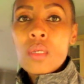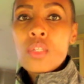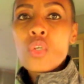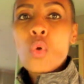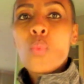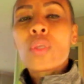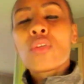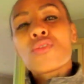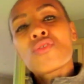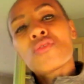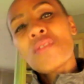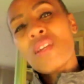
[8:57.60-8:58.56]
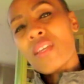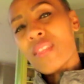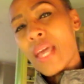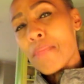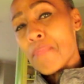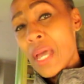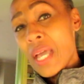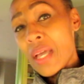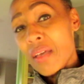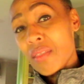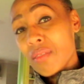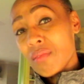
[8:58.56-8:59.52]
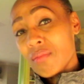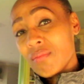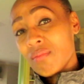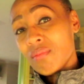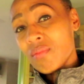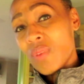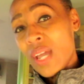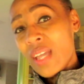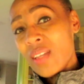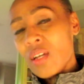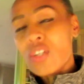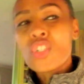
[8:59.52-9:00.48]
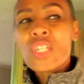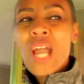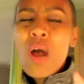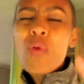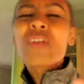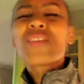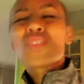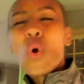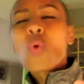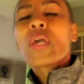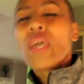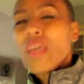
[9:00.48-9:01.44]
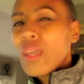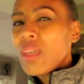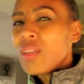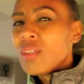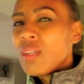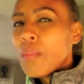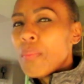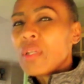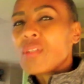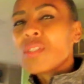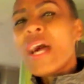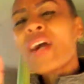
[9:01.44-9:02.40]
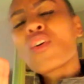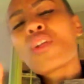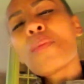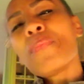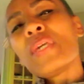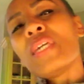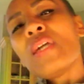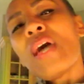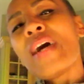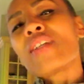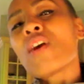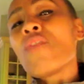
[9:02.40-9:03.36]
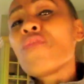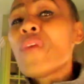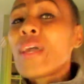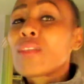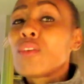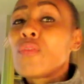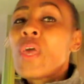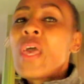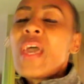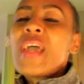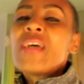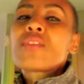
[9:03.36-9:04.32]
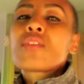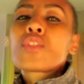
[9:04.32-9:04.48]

So when you're sitting in that bath, right, a shower is okay, but it's not going to be as effective as